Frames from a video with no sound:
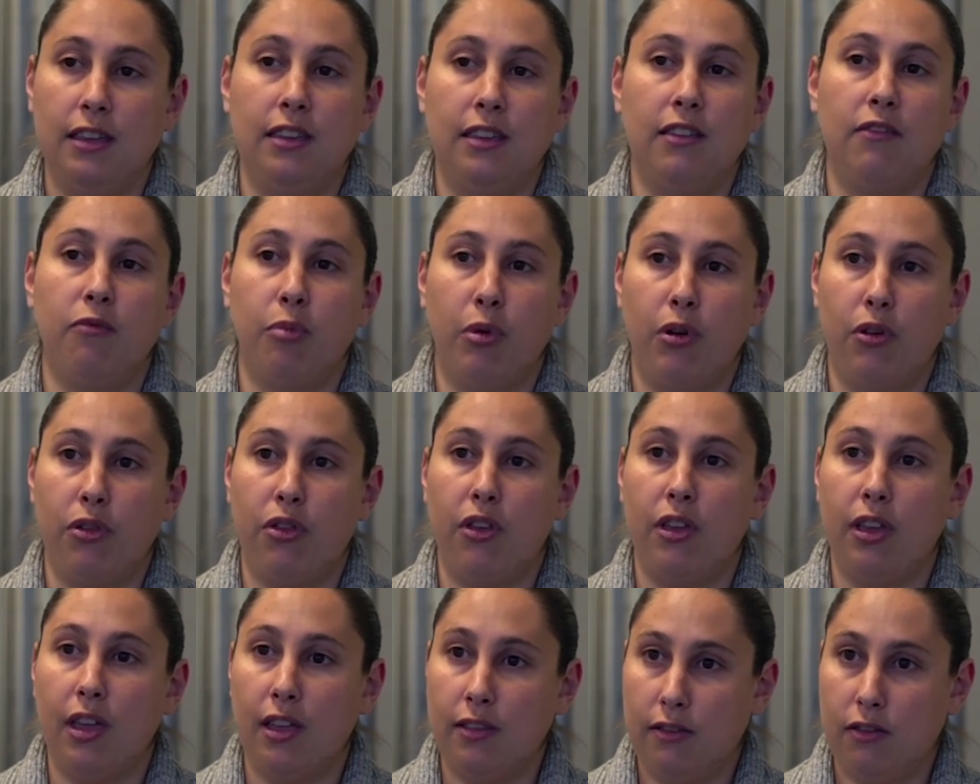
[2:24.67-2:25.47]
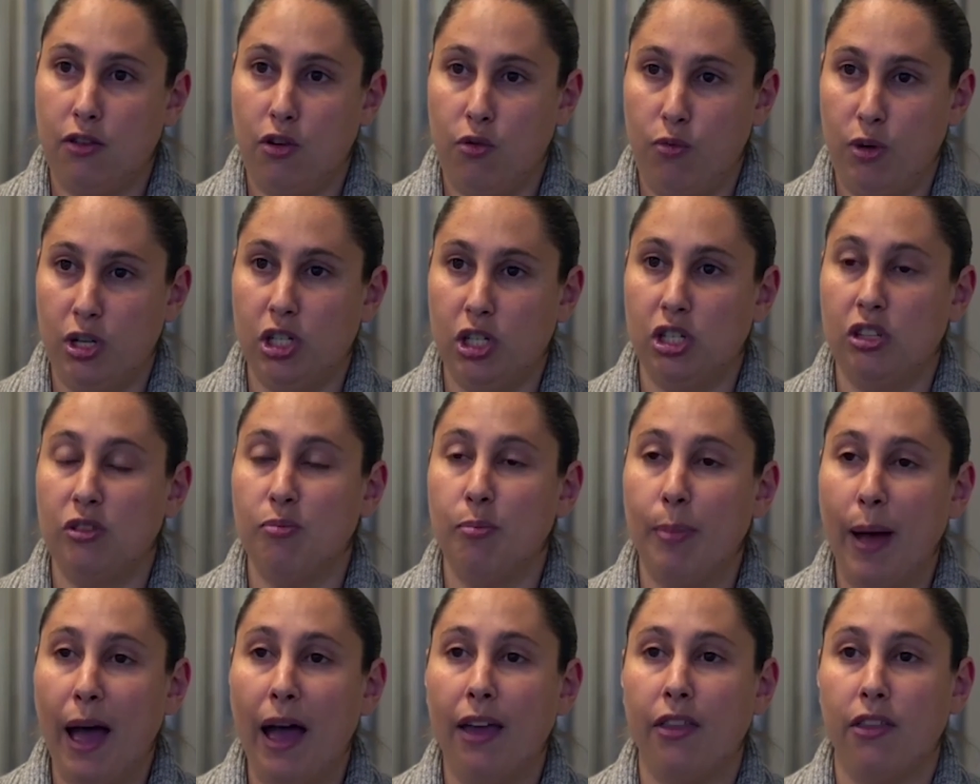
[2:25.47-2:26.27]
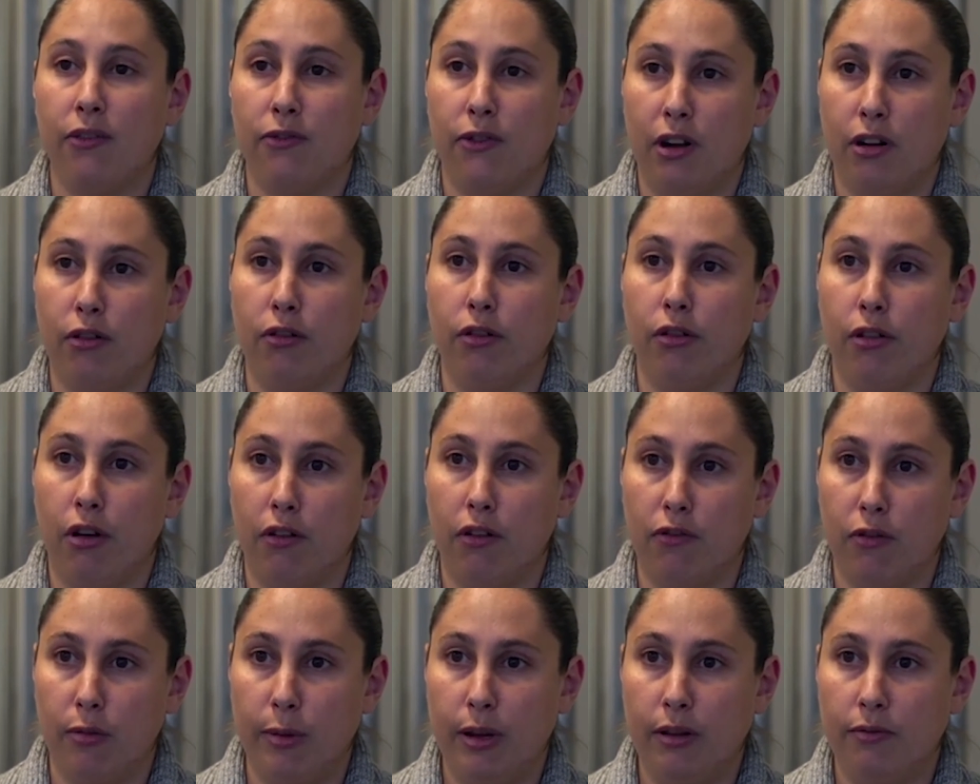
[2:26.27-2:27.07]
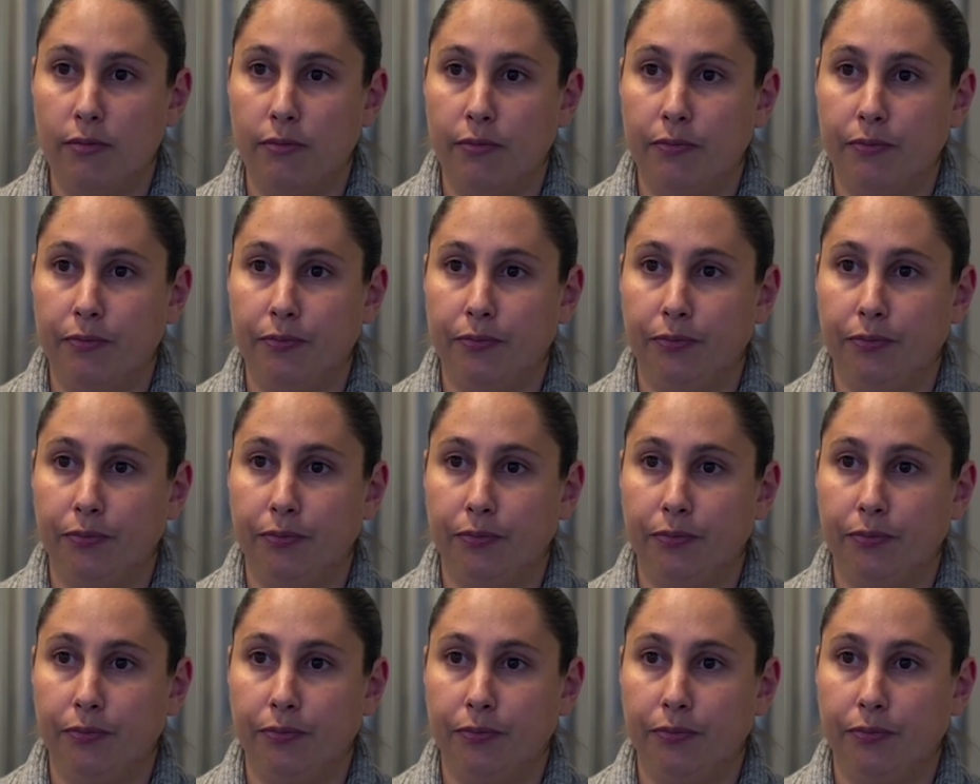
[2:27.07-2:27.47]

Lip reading: and give birth against her wishes by the federal government.